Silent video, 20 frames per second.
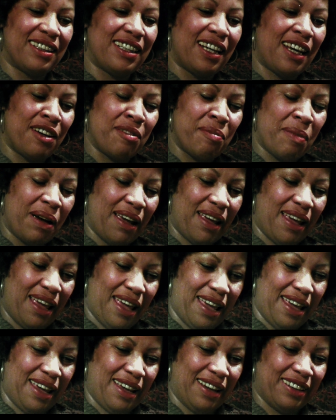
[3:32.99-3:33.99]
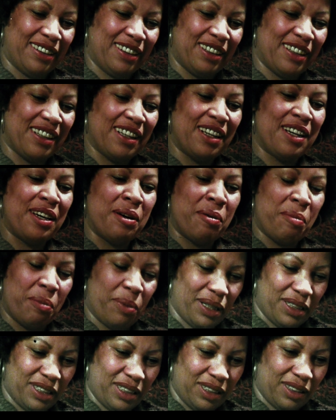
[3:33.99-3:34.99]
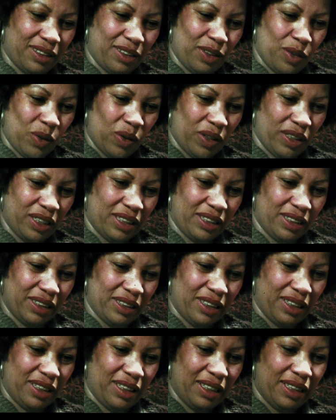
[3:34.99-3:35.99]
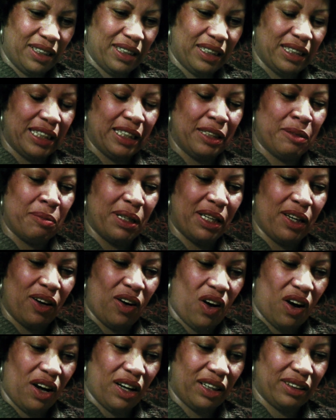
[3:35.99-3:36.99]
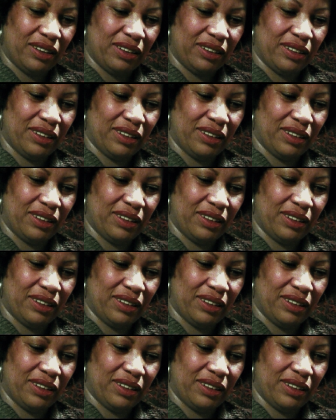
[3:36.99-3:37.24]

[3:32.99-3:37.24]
Take my hand, precious Lord, lead me on.